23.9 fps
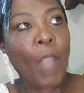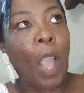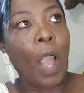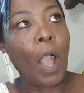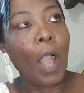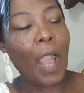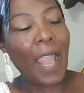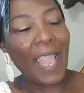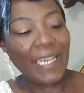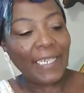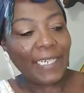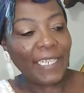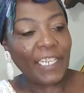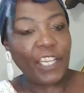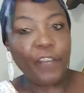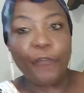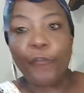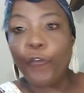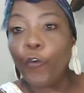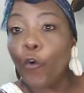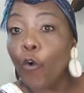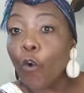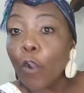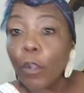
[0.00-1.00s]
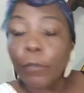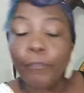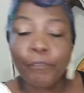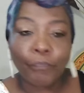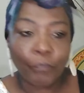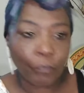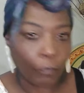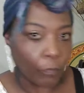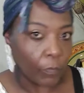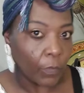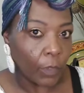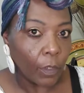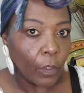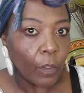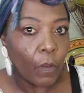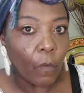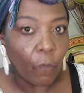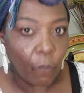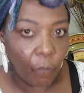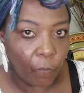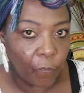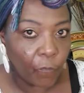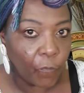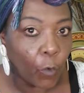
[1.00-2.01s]
I did it for
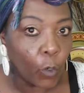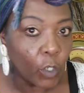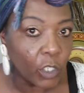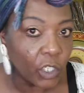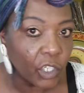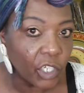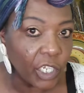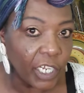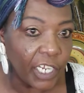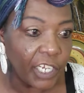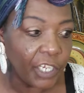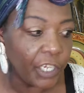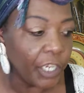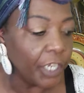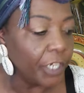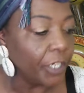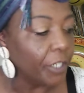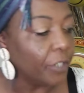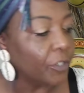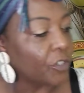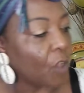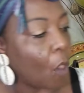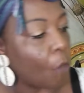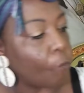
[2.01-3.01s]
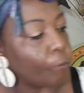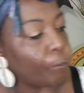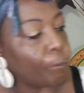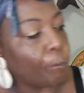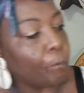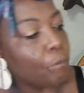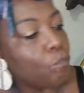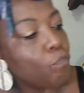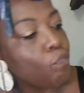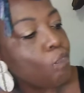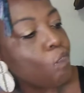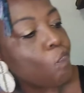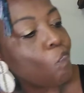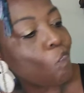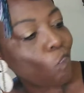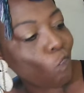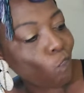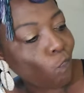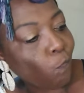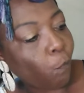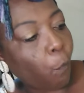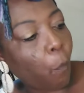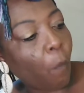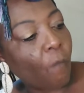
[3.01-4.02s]
14 years.
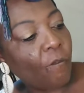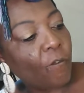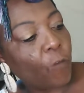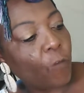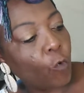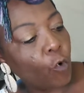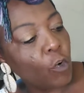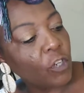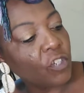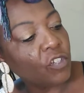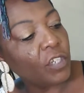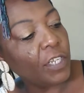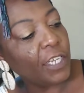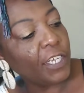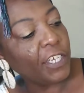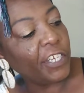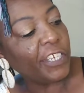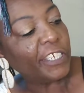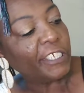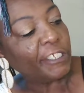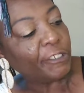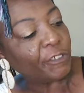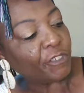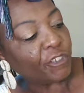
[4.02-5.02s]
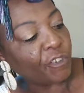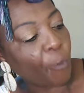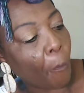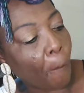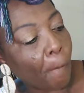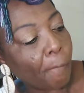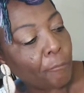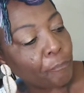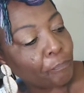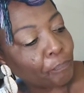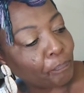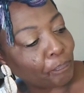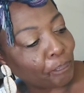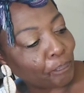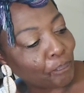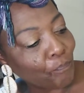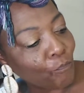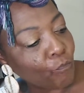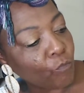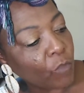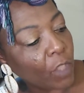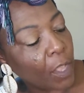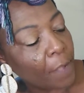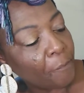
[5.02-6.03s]
14 years.
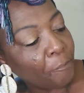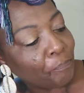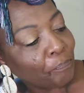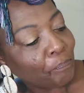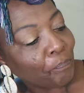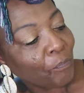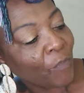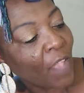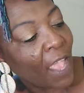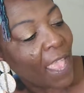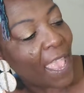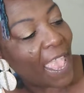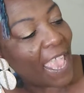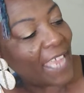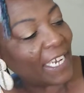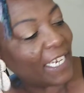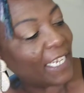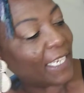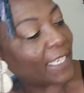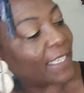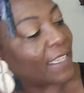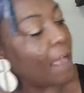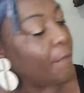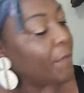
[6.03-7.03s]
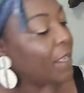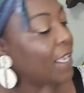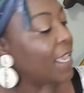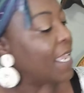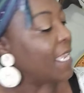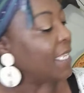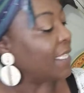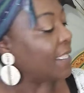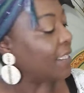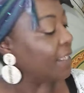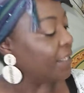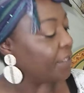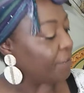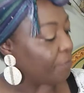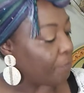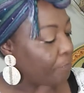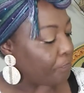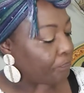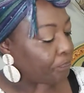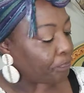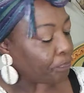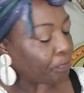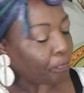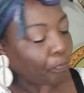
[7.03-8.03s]
And in some cases,
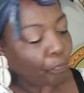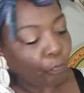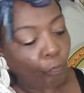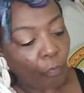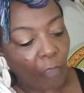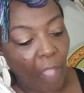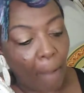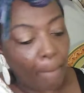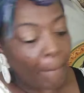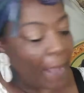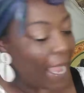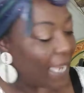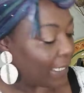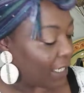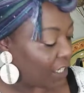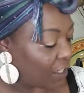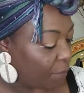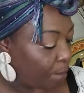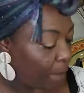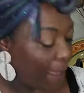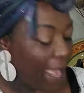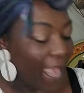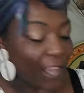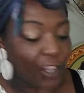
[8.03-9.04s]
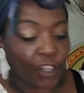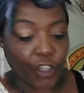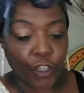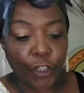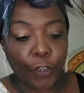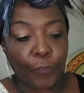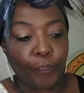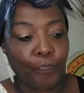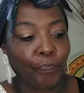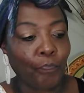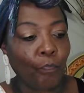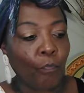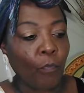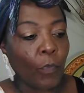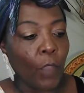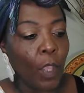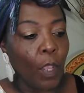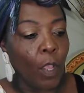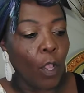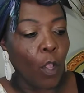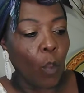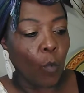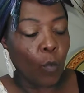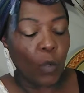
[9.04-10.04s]
my dispatcher
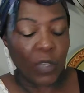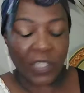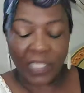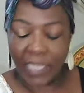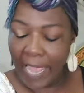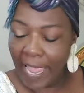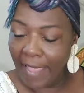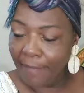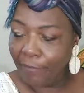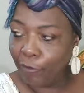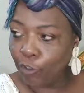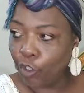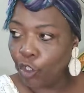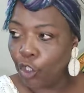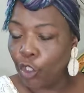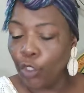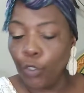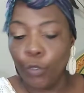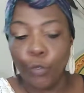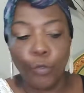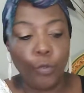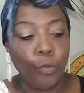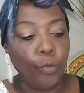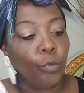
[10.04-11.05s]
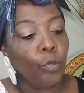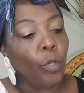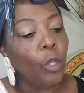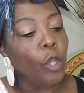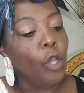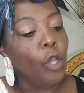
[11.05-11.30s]
was able to,